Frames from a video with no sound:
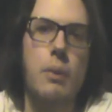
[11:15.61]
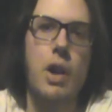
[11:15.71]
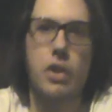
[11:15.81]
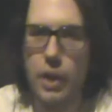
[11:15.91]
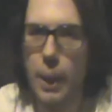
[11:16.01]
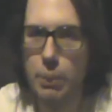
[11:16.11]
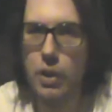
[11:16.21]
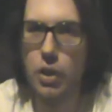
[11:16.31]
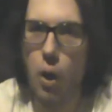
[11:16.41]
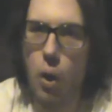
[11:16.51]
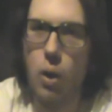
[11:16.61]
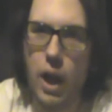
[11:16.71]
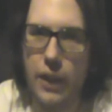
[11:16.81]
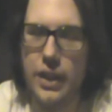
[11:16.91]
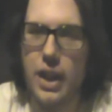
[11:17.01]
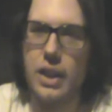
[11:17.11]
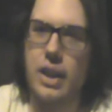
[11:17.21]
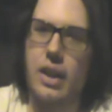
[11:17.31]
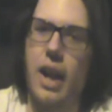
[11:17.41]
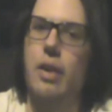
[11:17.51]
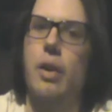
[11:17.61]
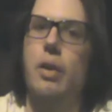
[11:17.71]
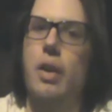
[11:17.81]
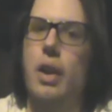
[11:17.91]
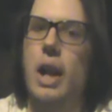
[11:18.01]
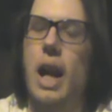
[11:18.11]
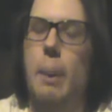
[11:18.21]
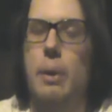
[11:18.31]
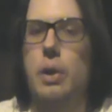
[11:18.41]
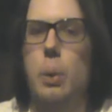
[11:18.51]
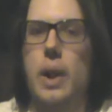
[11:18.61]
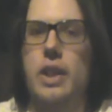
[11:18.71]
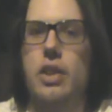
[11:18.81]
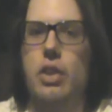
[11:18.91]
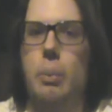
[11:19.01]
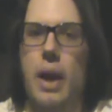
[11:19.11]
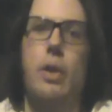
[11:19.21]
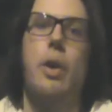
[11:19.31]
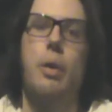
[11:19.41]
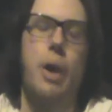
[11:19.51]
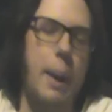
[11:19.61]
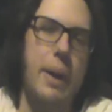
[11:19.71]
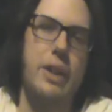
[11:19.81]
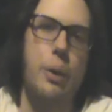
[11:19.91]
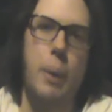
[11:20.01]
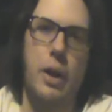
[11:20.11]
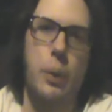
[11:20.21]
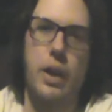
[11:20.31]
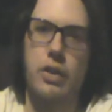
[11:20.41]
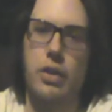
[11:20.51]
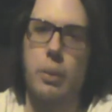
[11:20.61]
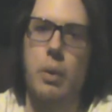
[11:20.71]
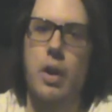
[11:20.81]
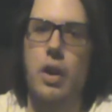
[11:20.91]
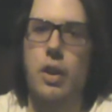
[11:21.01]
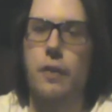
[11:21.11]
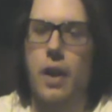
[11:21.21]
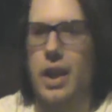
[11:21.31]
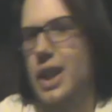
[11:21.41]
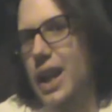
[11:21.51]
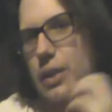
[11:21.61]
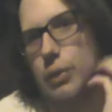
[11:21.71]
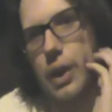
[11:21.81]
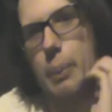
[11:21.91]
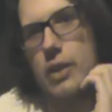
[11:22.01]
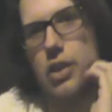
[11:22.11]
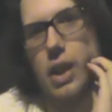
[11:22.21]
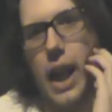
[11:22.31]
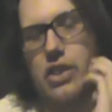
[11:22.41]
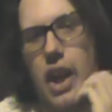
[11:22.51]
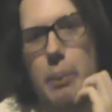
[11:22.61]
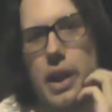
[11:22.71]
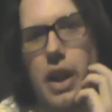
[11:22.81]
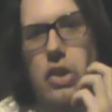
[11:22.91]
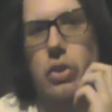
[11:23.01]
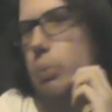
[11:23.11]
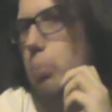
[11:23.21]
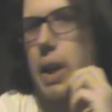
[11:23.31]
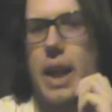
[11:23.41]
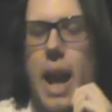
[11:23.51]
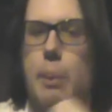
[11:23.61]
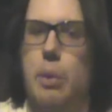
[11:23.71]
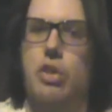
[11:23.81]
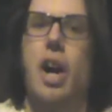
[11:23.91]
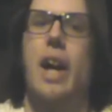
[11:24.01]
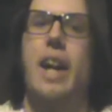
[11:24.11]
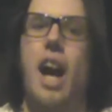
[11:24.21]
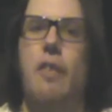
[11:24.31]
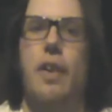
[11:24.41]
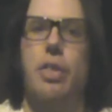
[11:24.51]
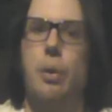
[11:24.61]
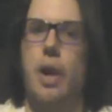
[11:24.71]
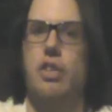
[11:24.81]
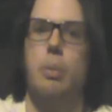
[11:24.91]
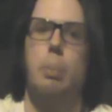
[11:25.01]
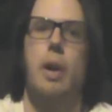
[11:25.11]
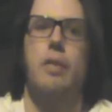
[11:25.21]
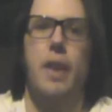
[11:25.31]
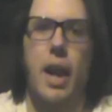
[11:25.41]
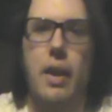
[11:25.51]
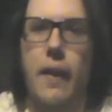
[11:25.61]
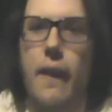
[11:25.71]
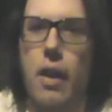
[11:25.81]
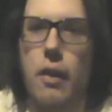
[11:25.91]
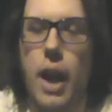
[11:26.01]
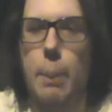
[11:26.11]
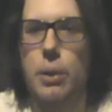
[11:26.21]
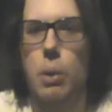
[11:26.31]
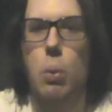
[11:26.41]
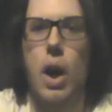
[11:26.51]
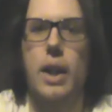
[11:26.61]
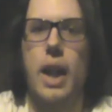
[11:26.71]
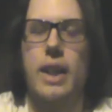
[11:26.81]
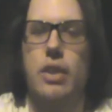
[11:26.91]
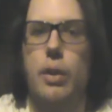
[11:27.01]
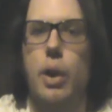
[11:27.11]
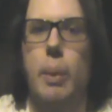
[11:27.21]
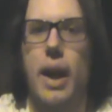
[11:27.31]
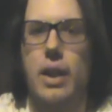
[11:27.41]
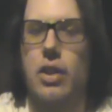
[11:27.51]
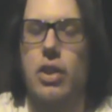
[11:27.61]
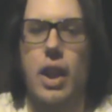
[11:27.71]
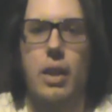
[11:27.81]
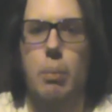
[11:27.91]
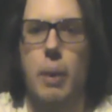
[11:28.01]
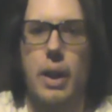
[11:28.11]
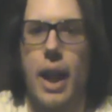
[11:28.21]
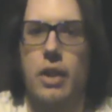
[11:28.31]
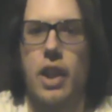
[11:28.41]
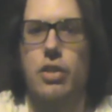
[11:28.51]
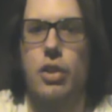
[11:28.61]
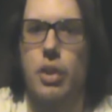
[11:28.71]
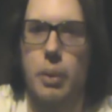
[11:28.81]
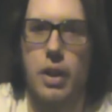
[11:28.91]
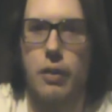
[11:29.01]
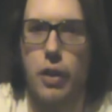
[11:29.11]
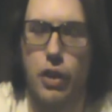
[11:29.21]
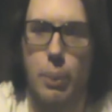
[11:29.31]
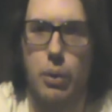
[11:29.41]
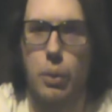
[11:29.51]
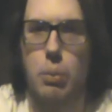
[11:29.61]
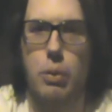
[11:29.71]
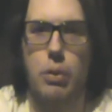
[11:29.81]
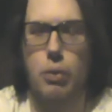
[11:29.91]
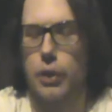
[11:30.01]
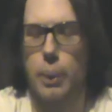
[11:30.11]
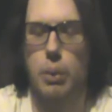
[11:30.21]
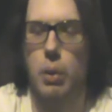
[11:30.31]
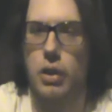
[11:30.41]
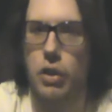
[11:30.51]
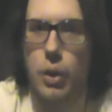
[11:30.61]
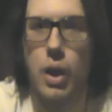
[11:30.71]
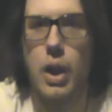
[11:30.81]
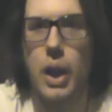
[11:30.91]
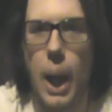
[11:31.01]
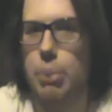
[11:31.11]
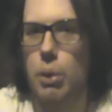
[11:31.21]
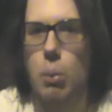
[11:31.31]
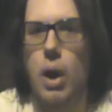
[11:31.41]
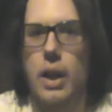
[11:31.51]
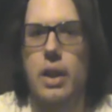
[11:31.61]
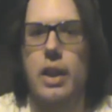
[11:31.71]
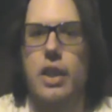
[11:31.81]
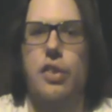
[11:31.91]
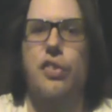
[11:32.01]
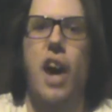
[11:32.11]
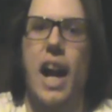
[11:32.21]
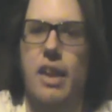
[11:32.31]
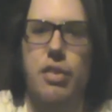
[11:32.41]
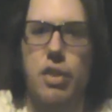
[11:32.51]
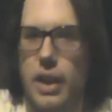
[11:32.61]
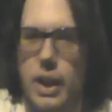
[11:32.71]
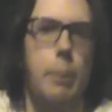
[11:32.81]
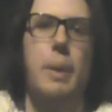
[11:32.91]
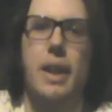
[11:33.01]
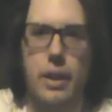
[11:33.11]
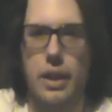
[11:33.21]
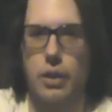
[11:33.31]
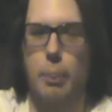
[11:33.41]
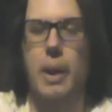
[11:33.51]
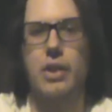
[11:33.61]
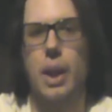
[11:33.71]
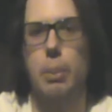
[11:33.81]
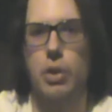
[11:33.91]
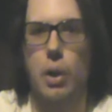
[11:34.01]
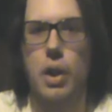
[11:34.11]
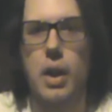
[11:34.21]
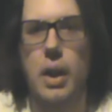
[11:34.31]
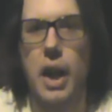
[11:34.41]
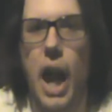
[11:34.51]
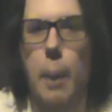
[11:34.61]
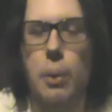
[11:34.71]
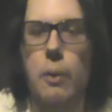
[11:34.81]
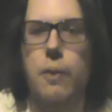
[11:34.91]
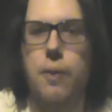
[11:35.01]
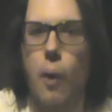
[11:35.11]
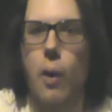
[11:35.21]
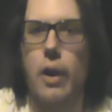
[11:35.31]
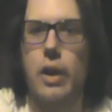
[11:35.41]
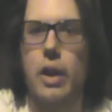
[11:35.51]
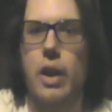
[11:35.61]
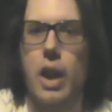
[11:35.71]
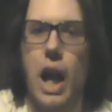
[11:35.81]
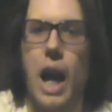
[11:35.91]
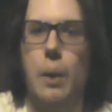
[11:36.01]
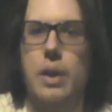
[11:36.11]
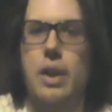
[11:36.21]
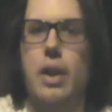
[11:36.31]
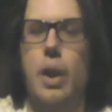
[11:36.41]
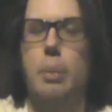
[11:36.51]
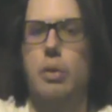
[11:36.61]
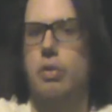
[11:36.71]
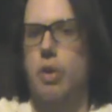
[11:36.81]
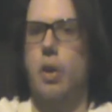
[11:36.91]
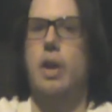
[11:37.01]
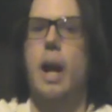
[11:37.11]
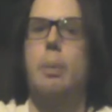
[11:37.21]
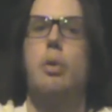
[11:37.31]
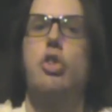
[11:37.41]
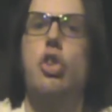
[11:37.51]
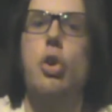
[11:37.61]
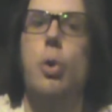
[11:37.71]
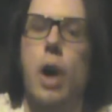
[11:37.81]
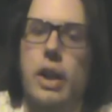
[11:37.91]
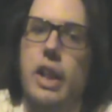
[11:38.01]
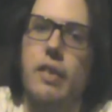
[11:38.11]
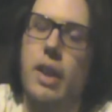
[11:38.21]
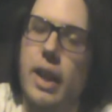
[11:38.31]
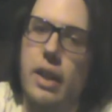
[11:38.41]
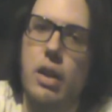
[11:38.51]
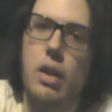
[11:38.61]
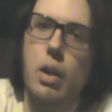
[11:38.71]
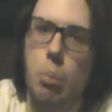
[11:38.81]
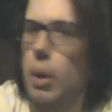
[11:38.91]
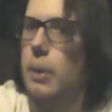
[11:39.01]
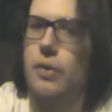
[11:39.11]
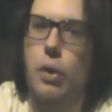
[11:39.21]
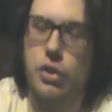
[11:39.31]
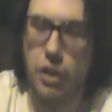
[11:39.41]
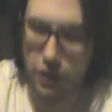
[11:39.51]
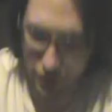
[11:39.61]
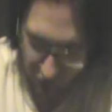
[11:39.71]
So the episode as a whole, I think I don't know. Am I doing a rating system? I don't know. I might do a minor rating system. I didn't really mention it last time because my camera was dying halfway through. I should prepare for that. Episode 1, I guess I'll go back and say, make an annotation or something in the first episode with episode 1 and 2. Episode 1 gets a 5, like, immediately. It was an amazing episode. Episode 4, Episode 2, I'd give it, like, probably 4 stars.